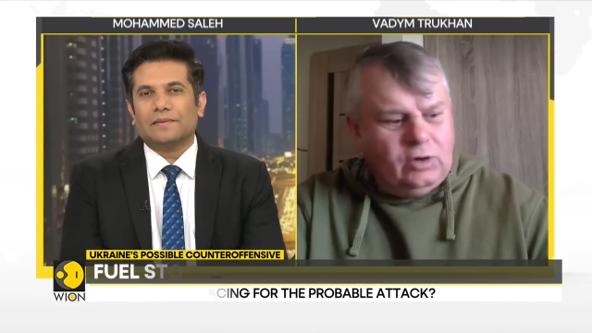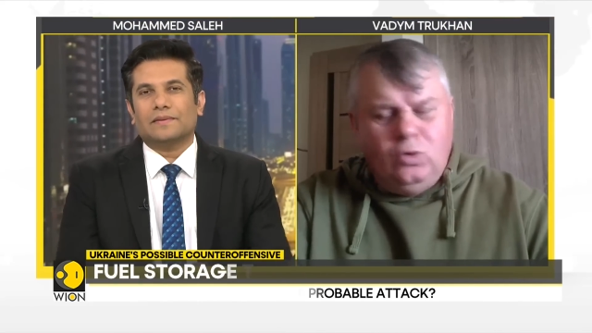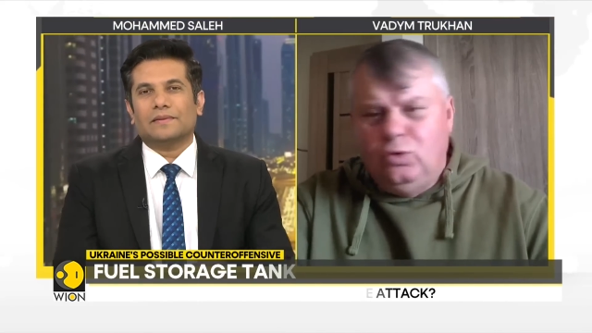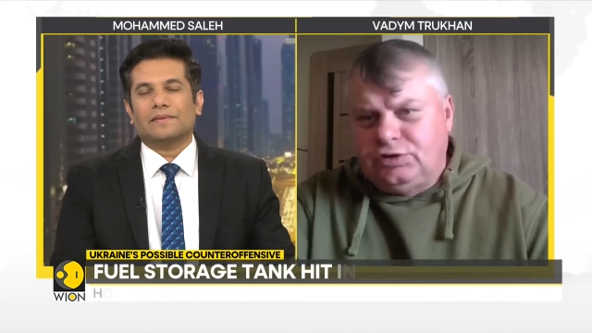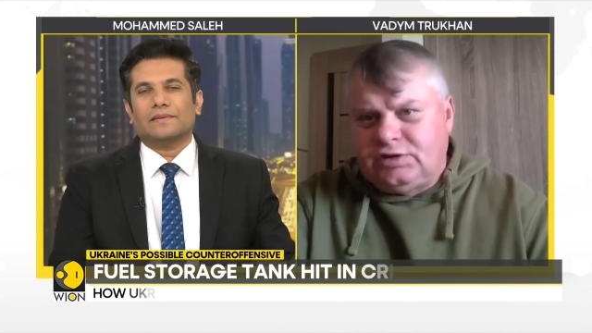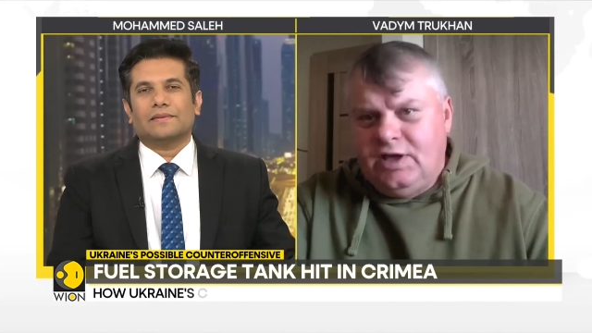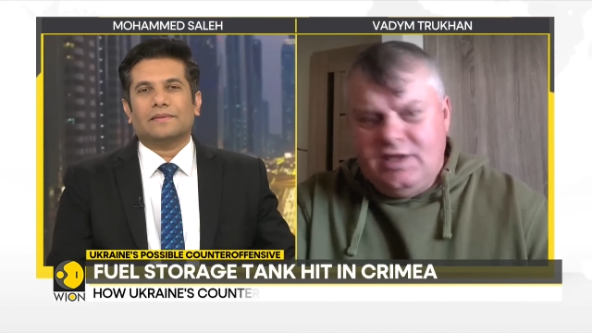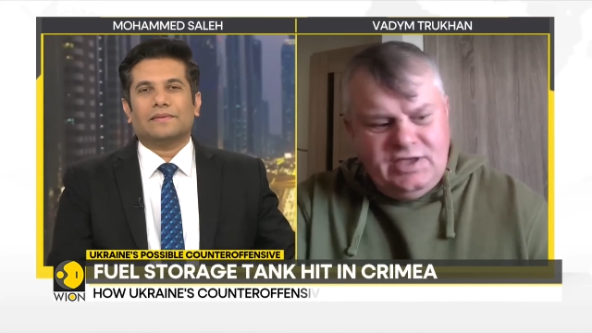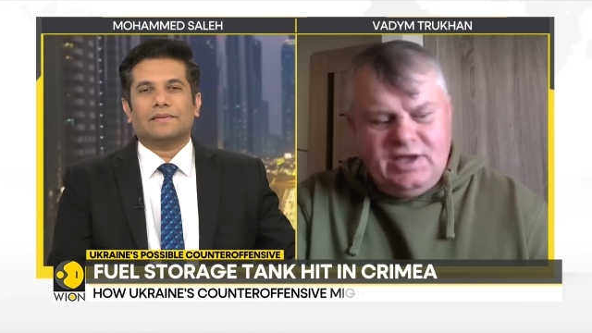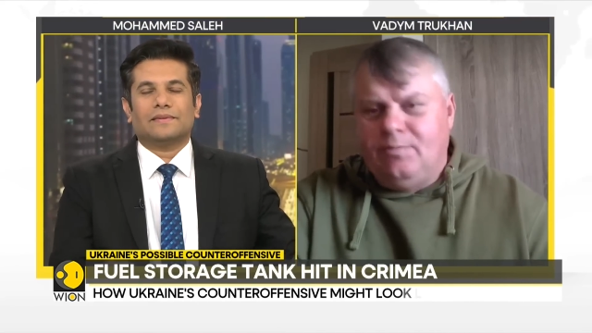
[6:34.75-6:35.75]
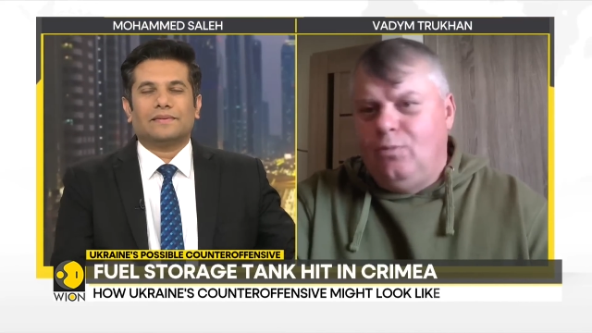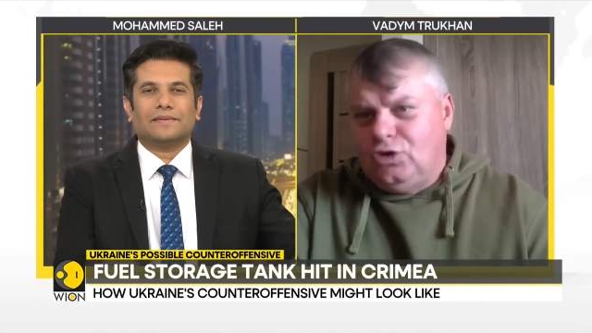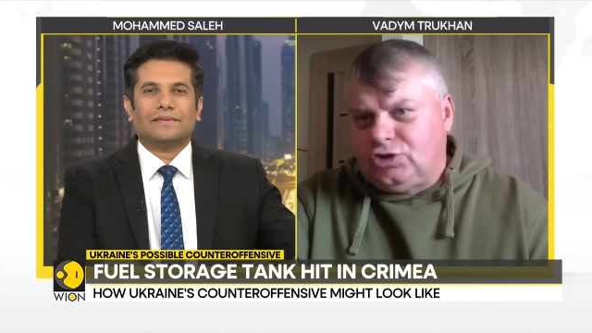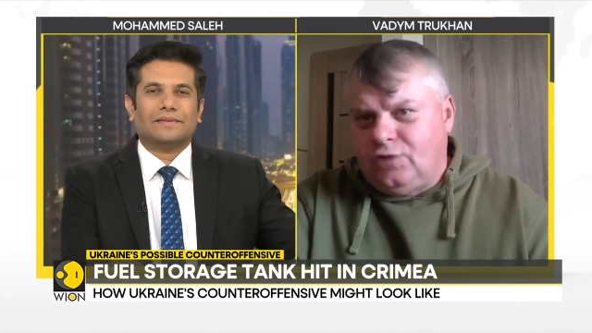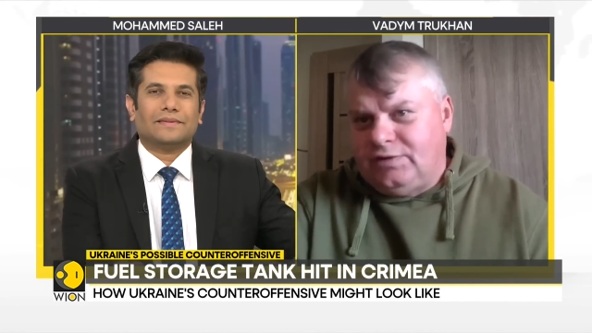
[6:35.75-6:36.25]
Speaker 1: Kursk, near
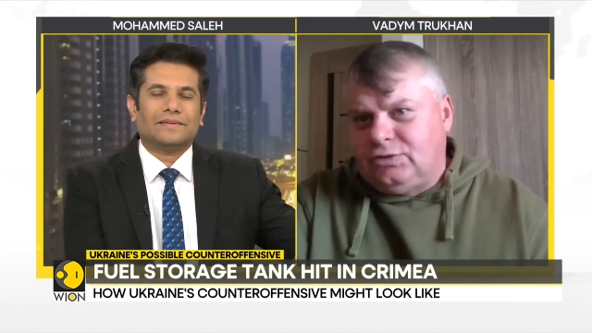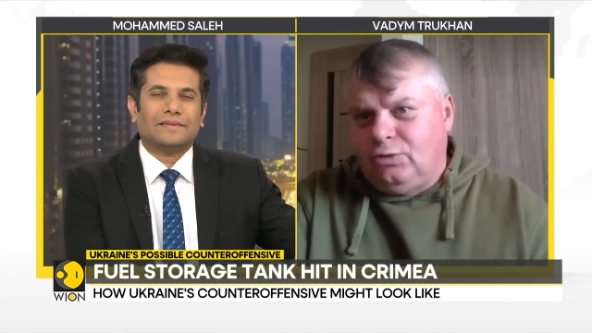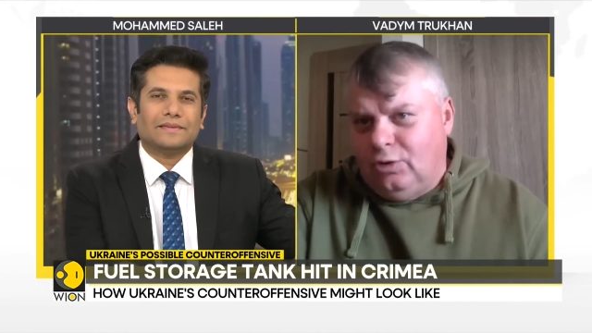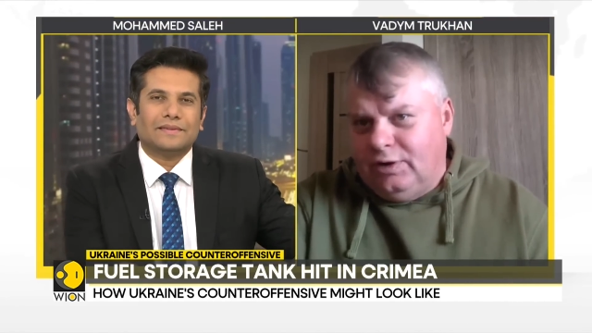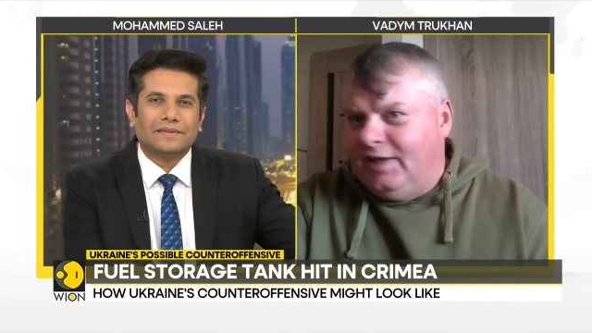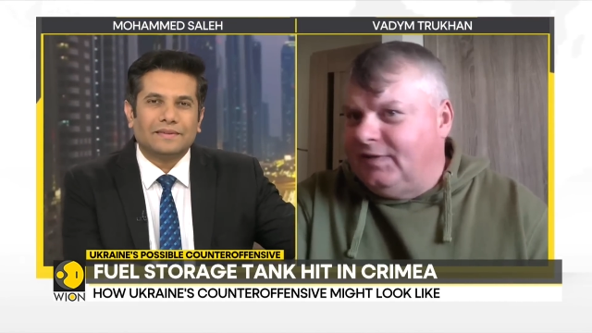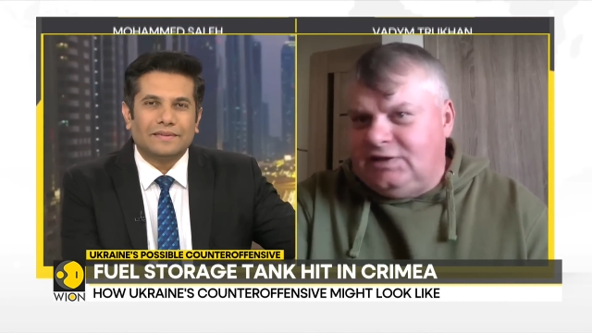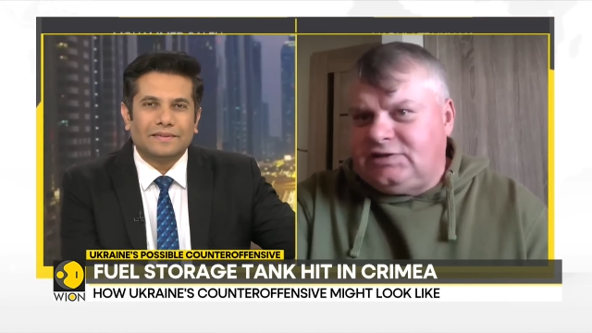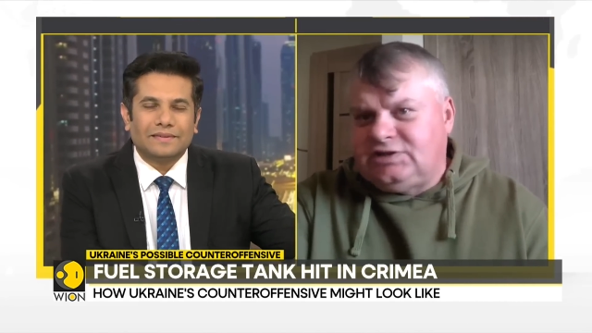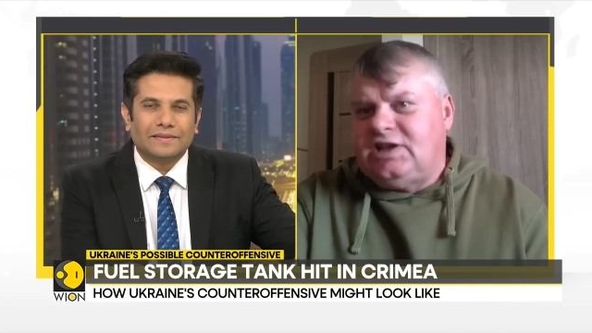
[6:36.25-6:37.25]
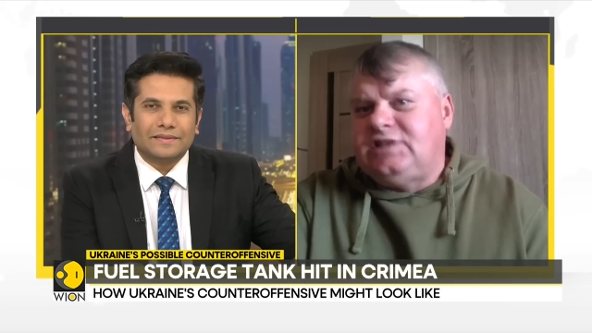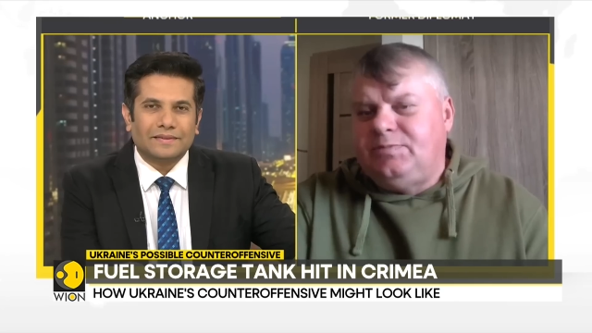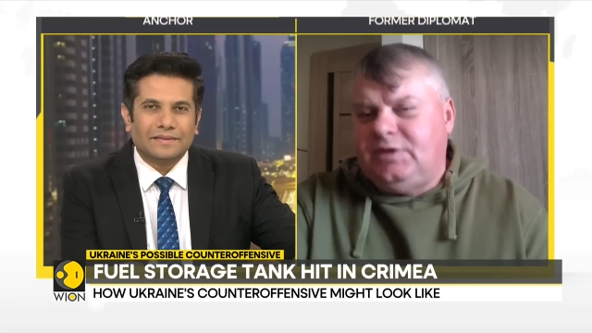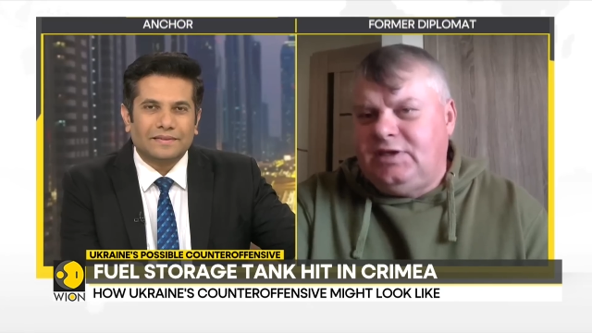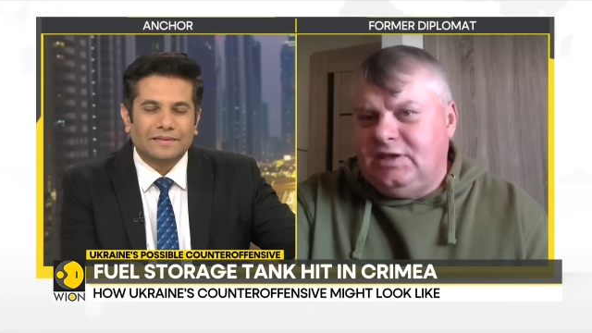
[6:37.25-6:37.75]
Moscow, and so on. And this is just the
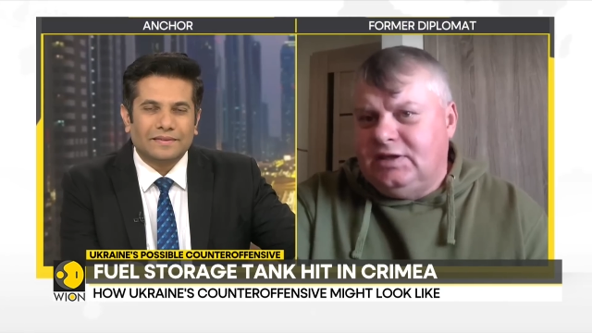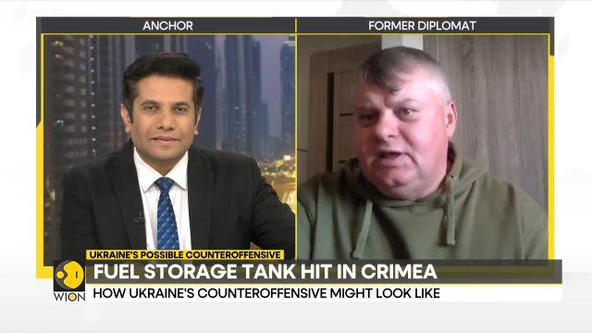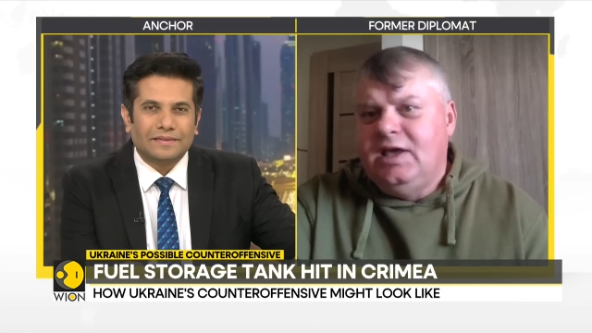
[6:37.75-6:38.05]
beginning.